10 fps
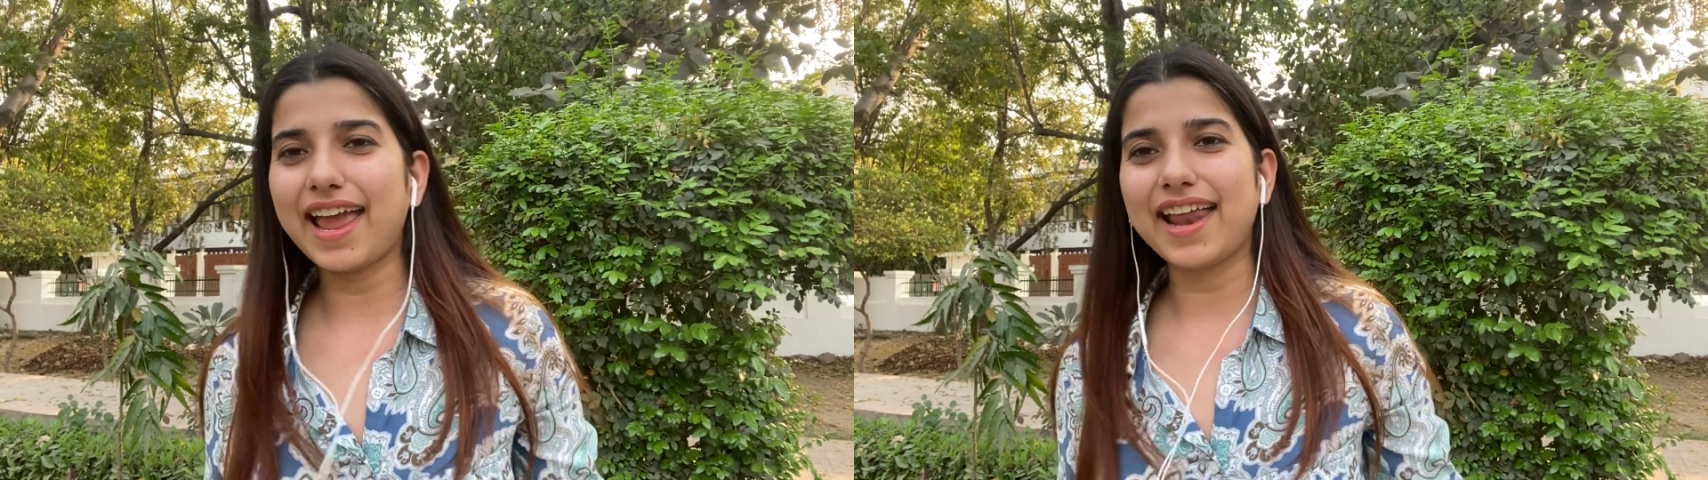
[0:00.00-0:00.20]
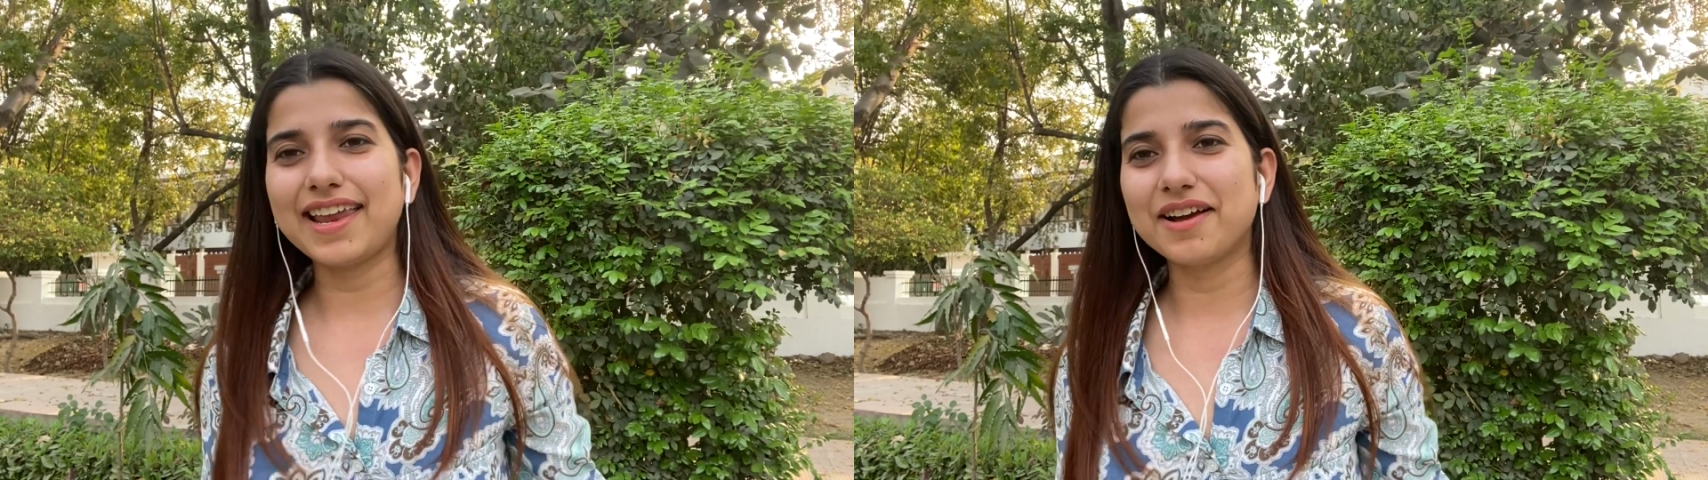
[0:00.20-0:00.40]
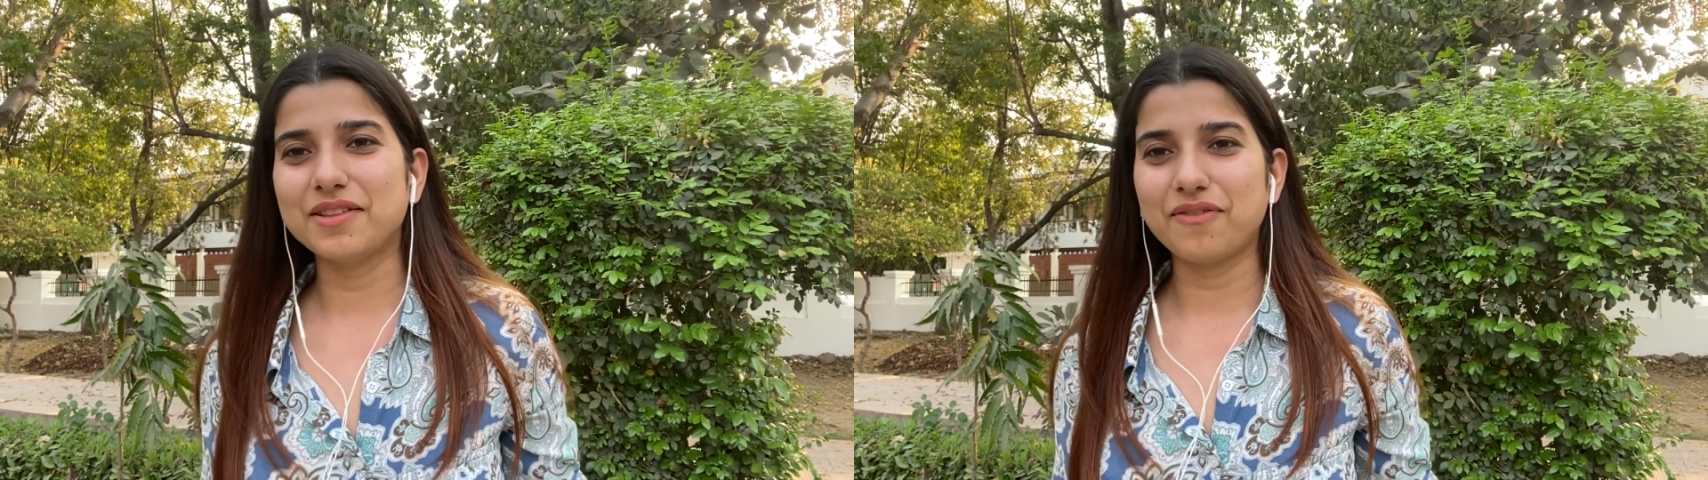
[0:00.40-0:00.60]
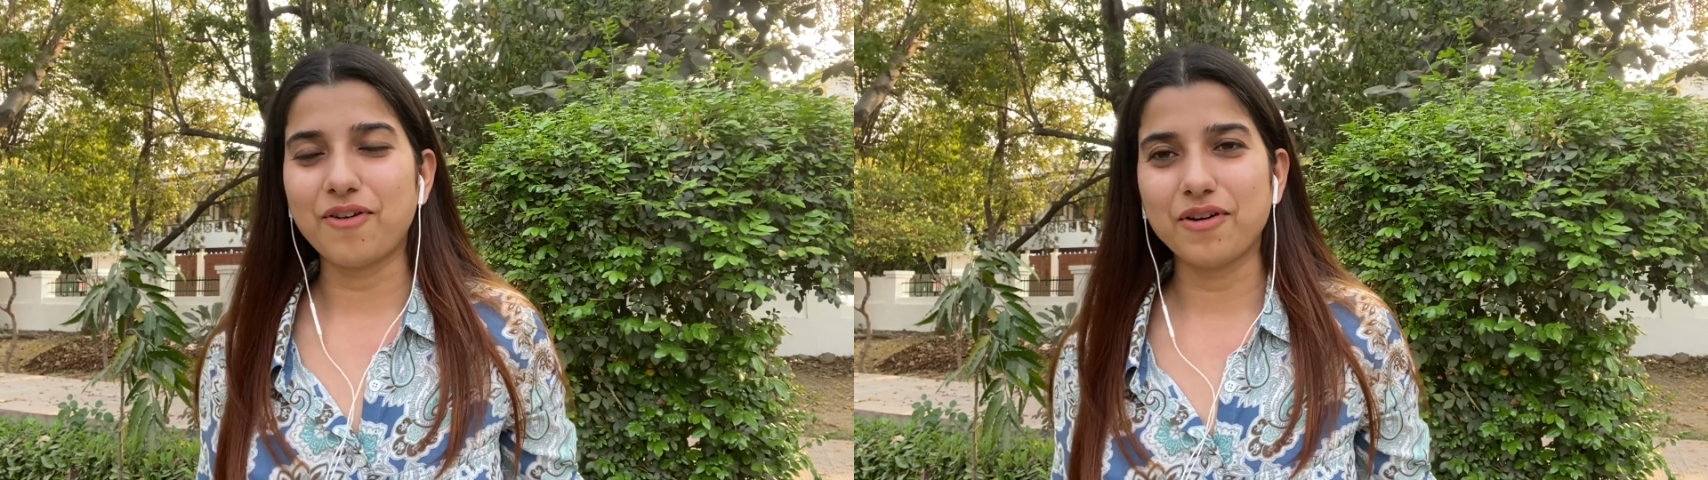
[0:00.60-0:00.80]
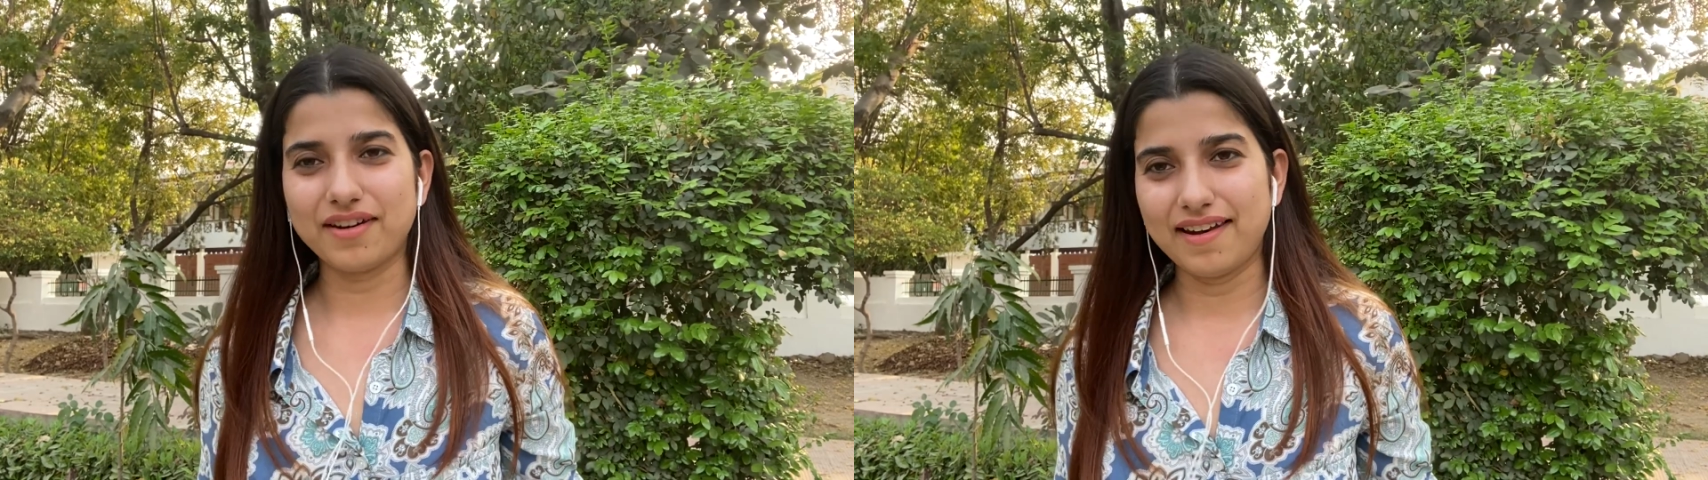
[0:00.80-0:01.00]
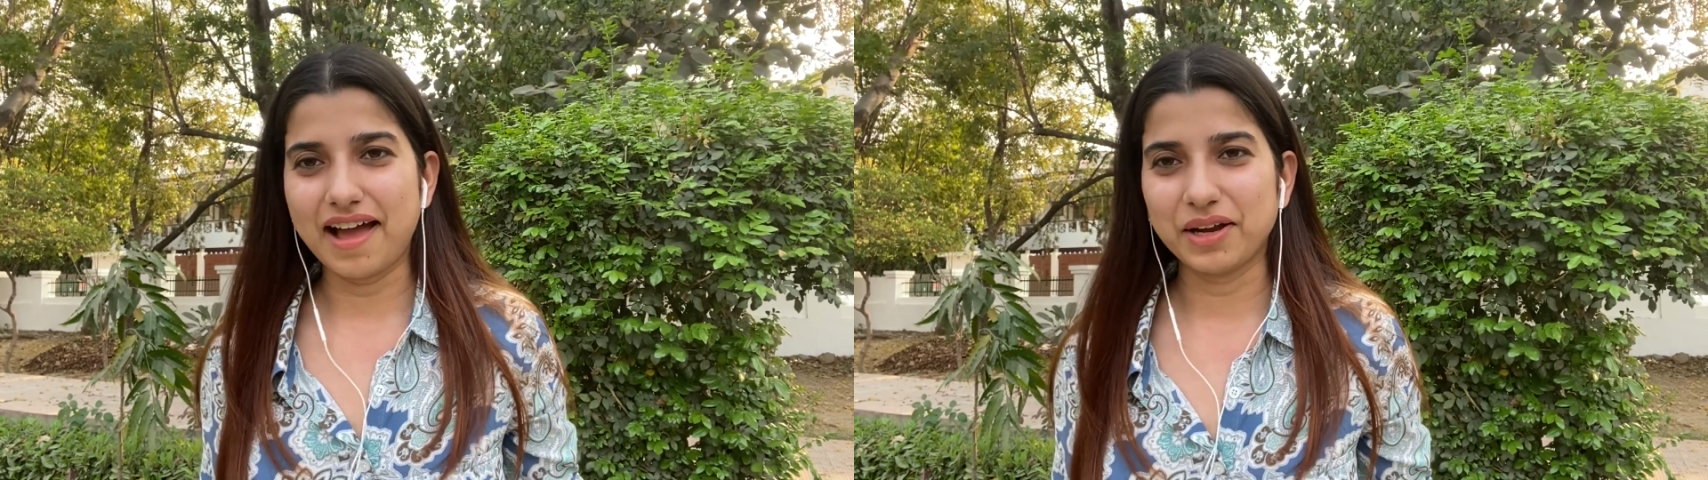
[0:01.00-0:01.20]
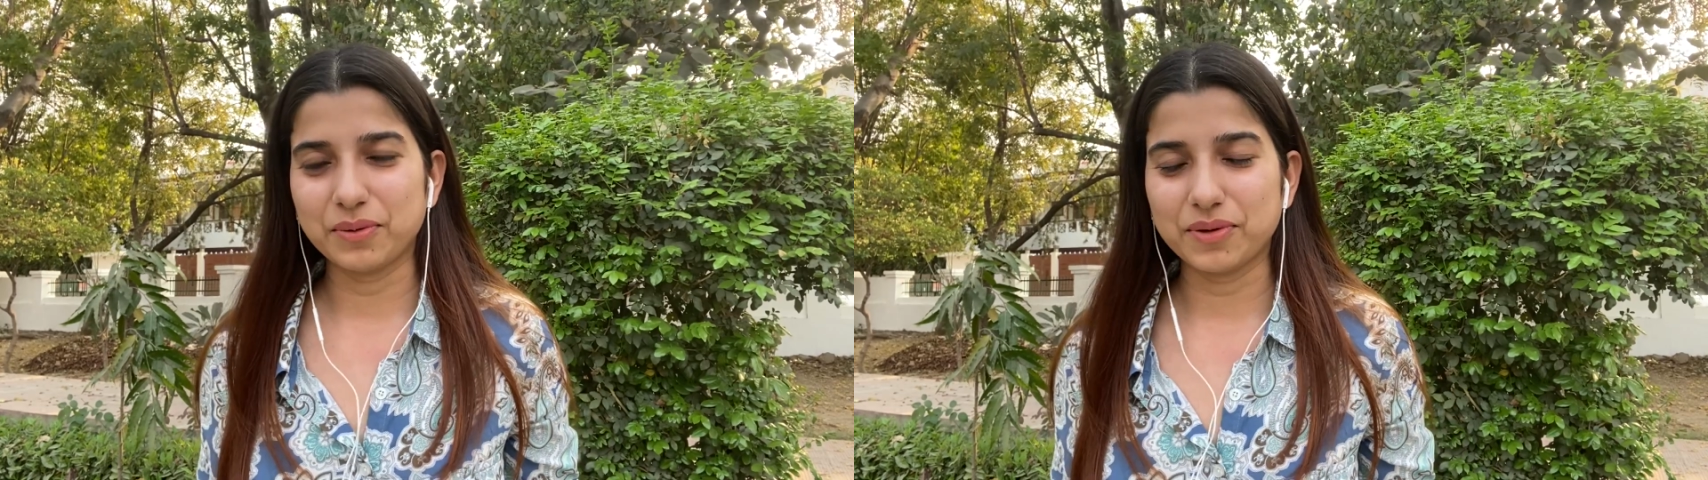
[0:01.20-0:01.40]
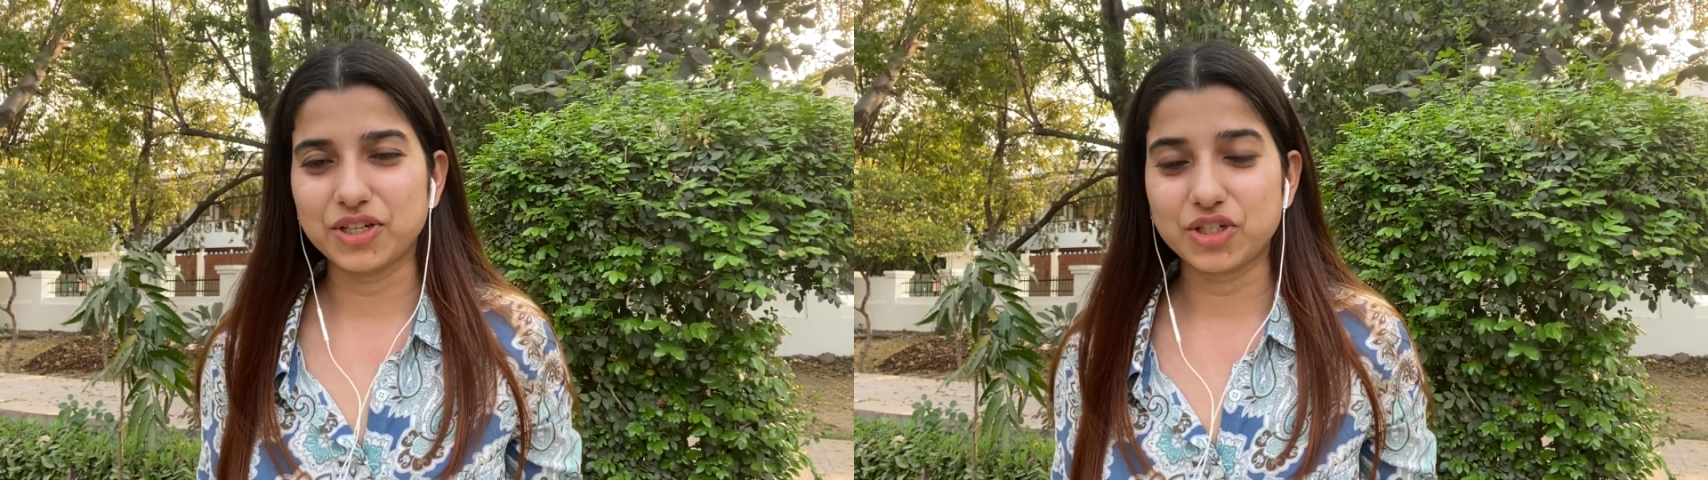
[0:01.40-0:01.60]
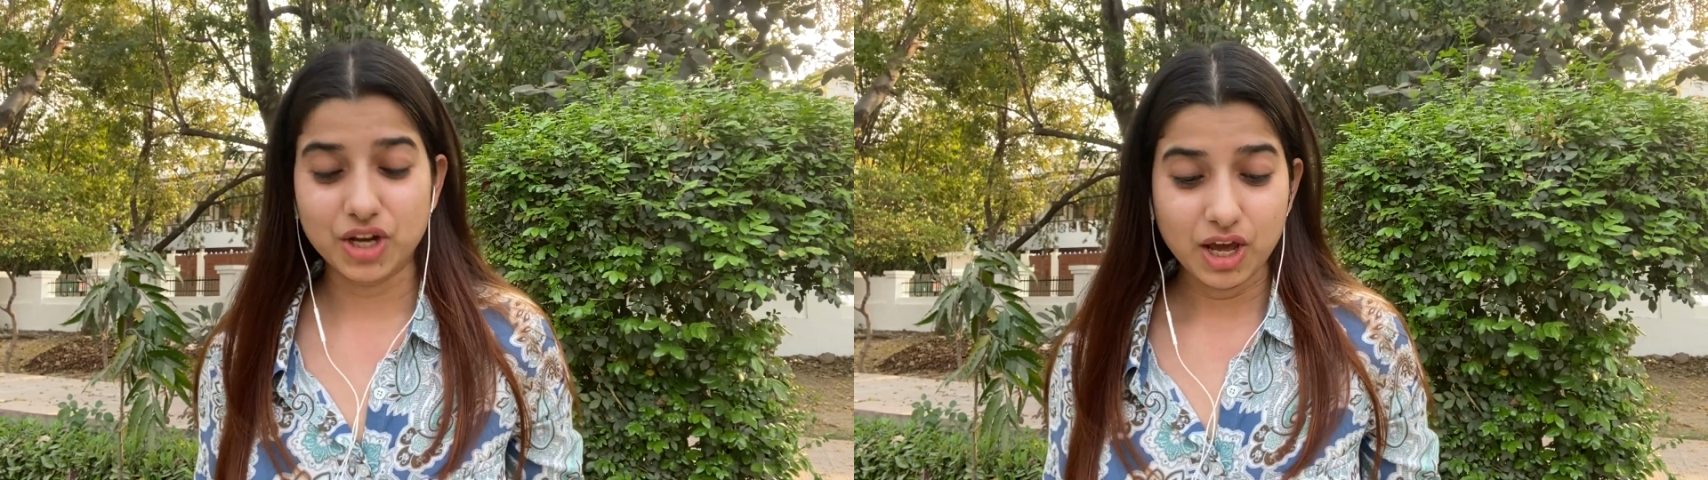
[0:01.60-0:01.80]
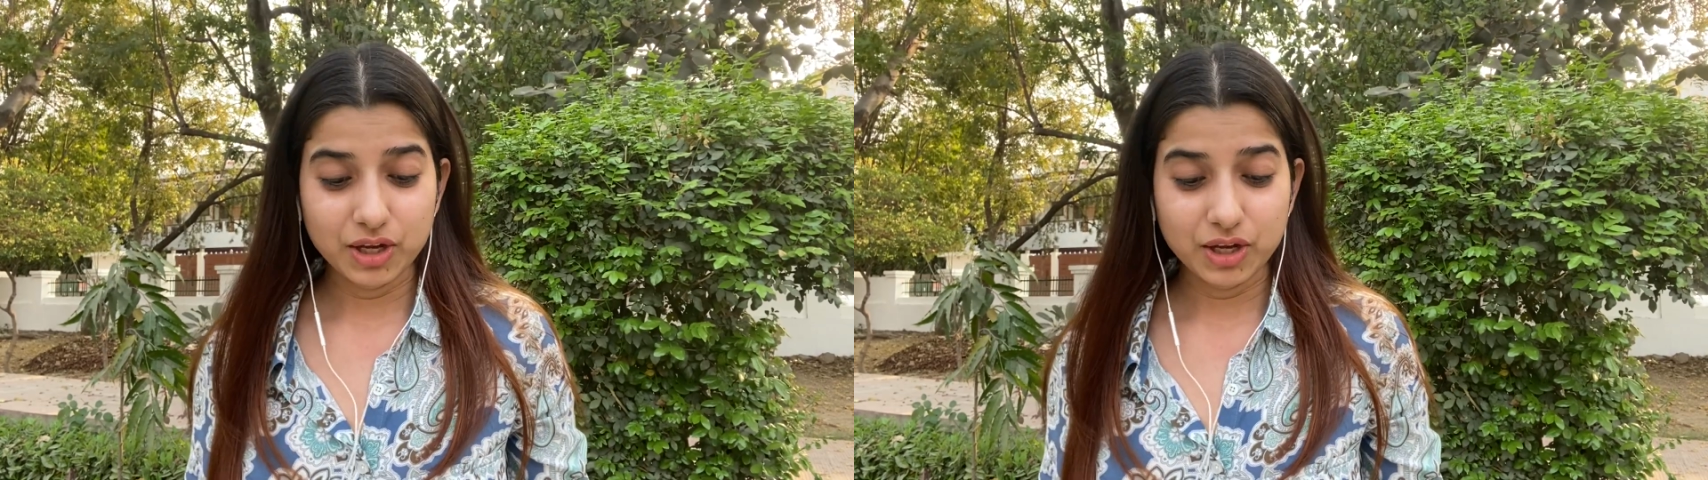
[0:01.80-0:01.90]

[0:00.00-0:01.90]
any other foreign language?